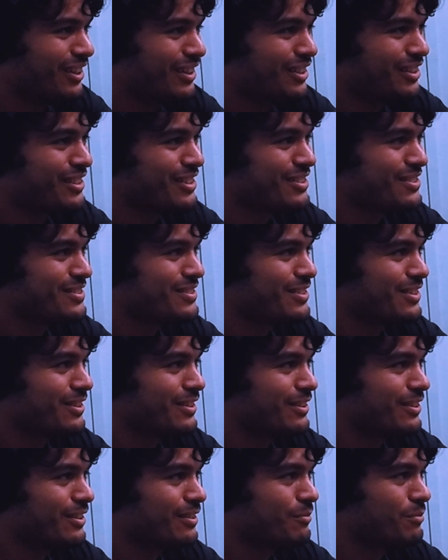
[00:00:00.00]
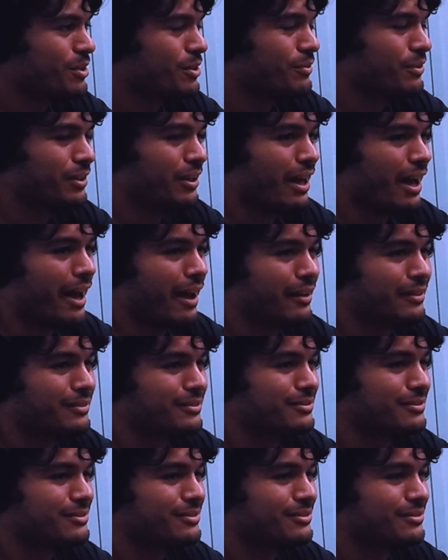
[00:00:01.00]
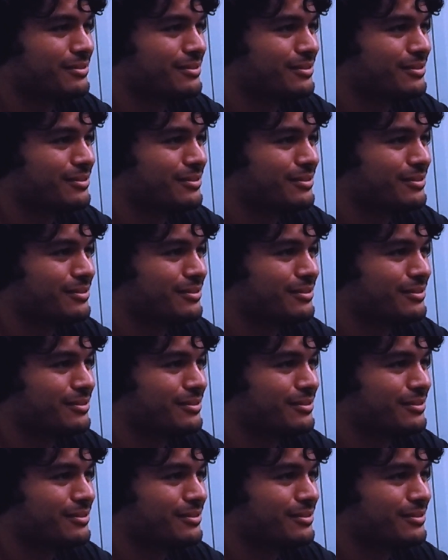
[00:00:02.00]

because I want to relax.